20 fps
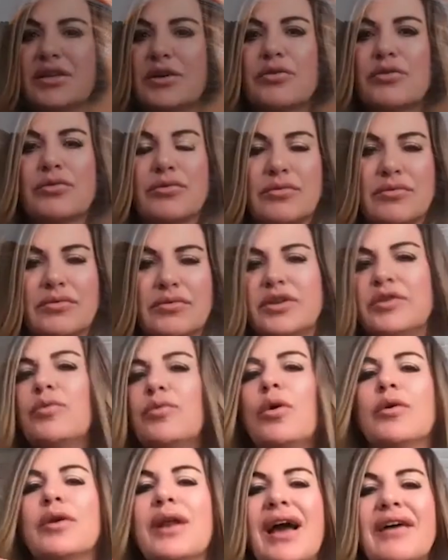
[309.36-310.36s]
to you
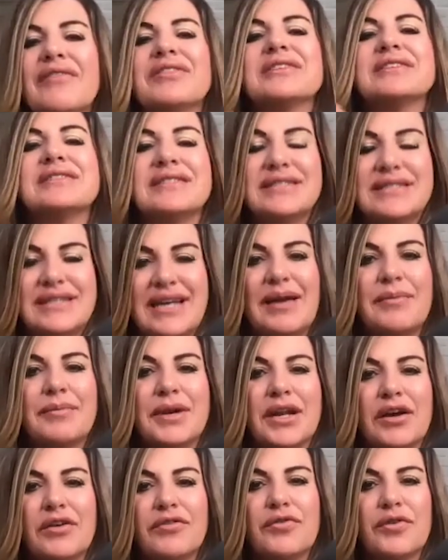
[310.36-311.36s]
won't have the
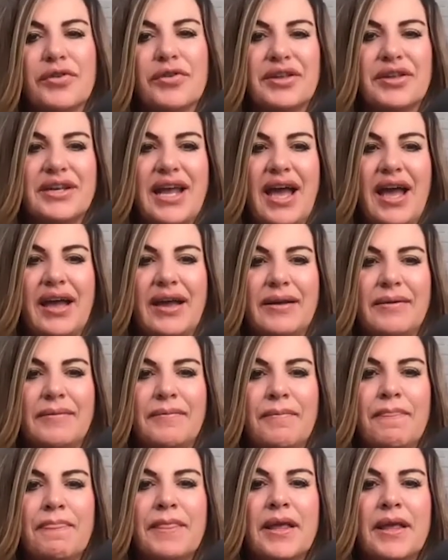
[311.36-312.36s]
stamina for the day.
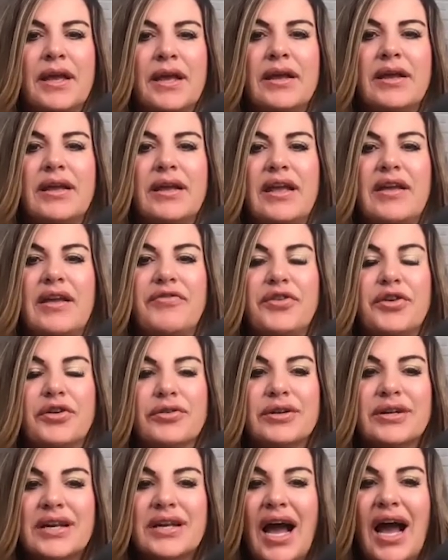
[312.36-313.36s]
If
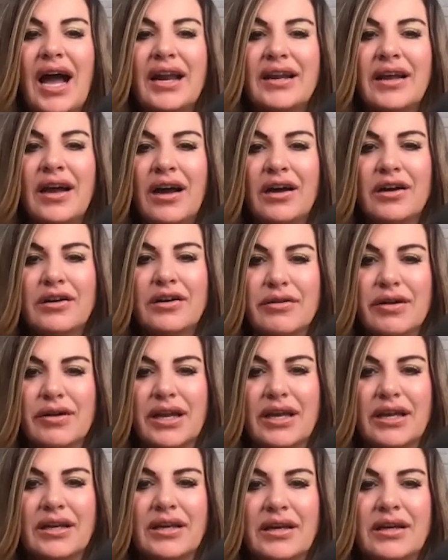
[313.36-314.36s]
you're not
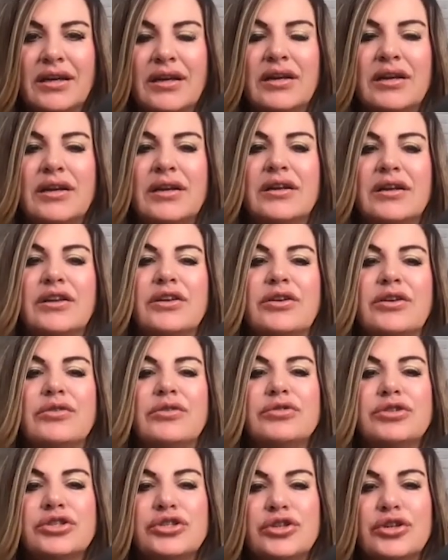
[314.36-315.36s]
hungry,
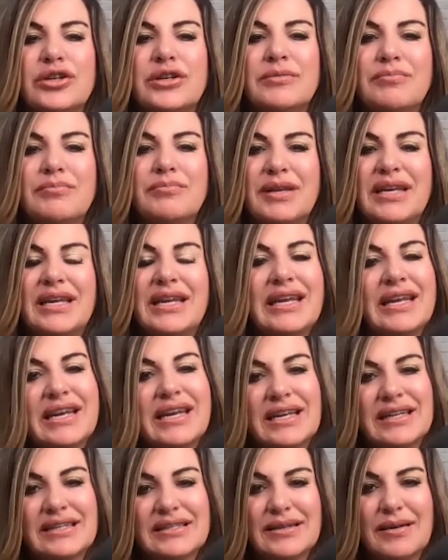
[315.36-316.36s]
you shouldn't be
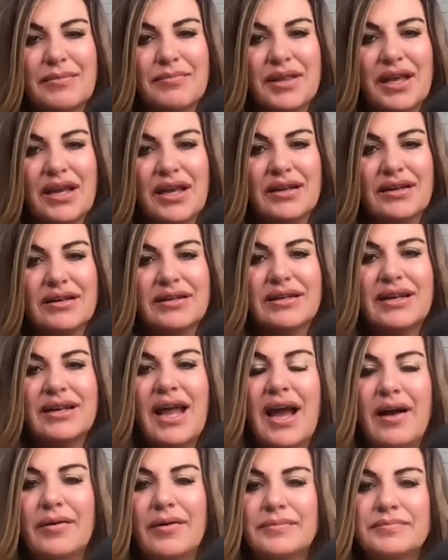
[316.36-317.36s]
eating something.
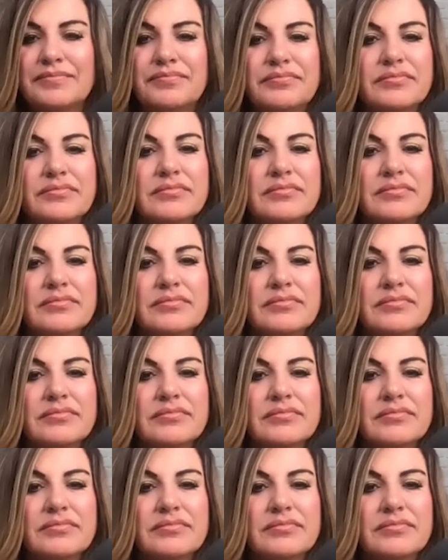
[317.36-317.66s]
Now,